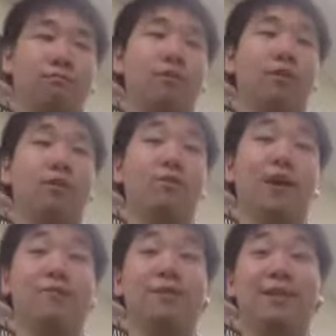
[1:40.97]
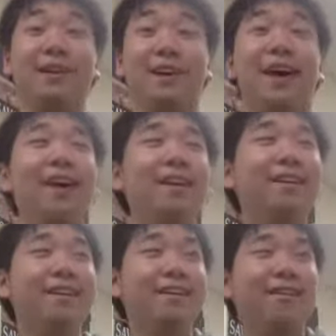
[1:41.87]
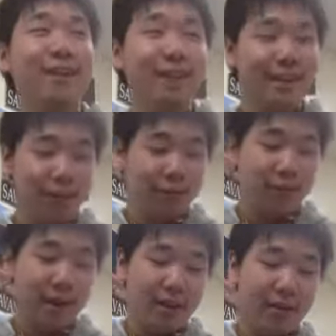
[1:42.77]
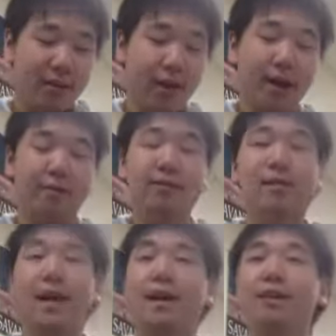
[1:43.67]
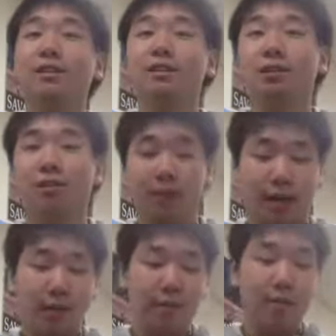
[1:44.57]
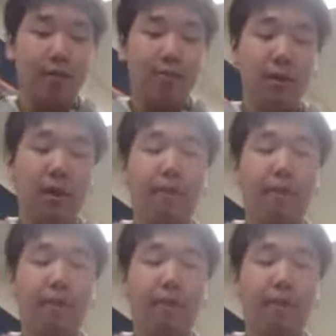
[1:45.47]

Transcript: Hardy-Weinberg again, we get to find the heterozygous genotype being at